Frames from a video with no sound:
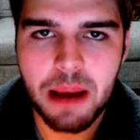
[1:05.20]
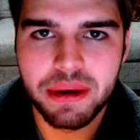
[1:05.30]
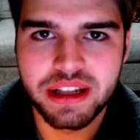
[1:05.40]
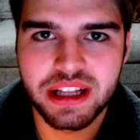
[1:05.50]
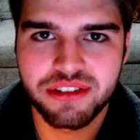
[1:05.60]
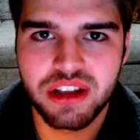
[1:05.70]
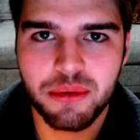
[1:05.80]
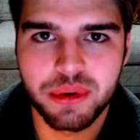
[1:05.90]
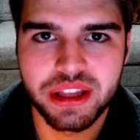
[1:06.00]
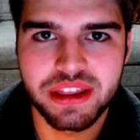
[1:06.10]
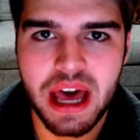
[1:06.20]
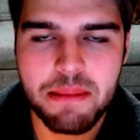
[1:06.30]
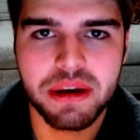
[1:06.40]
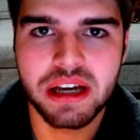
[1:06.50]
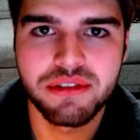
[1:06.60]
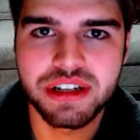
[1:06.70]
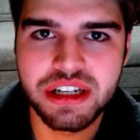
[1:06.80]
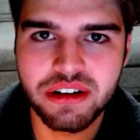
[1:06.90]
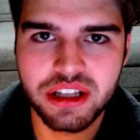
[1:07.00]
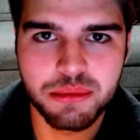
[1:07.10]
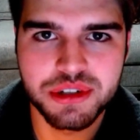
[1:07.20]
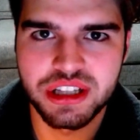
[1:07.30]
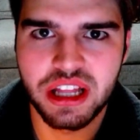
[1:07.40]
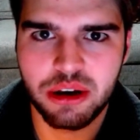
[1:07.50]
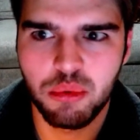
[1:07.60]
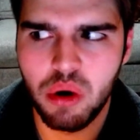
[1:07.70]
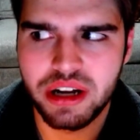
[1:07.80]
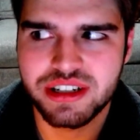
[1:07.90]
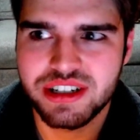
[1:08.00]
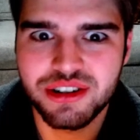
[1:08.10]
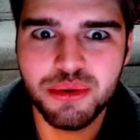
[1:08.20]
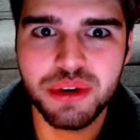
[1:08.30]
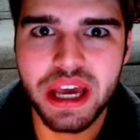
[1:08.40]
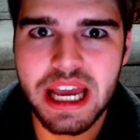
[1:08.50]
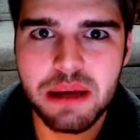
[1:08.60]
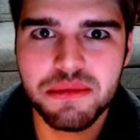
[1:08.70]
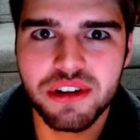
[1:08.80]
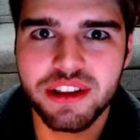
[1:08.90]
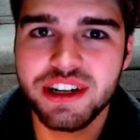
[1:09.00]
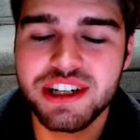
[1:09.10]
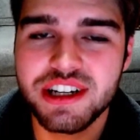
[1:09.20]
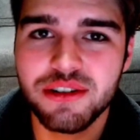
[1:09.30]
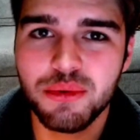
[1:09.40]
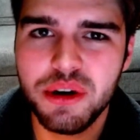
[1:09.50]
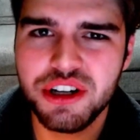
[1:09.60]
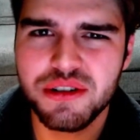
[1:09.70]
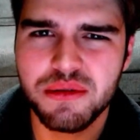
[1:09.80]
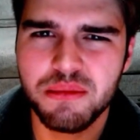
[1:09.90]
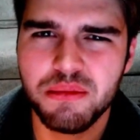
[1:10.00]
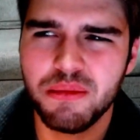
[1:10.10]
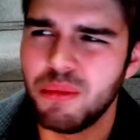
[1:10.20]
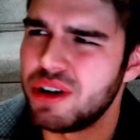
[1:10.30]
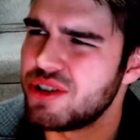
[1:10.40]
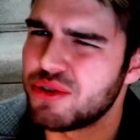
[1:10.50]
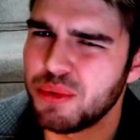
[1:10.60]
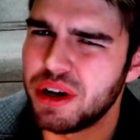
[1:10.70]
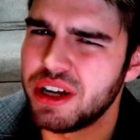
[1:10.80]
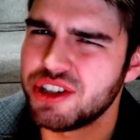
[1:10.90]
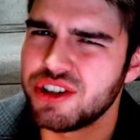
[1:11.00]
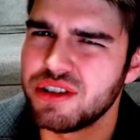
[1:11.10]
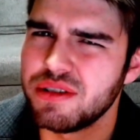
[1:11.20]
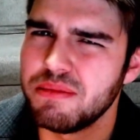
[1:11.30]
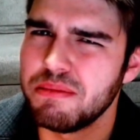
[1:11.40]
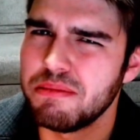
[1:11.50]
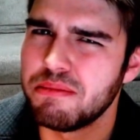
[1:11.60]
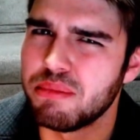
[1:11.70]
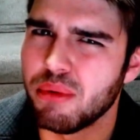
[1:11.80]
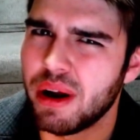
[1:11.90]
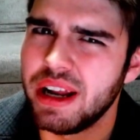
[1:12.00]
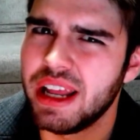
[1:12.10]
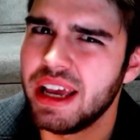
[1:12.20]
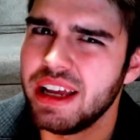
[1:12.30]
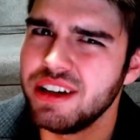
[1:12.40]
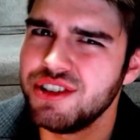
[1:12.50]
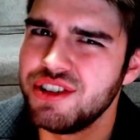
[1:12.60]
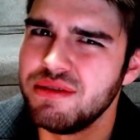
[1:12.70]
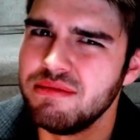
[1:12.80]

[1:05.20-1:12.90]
mean, that's not really that big of a deal. It was in like, what, 2 games on the Nintendo Switch? 1-2 Switch, Brain Age.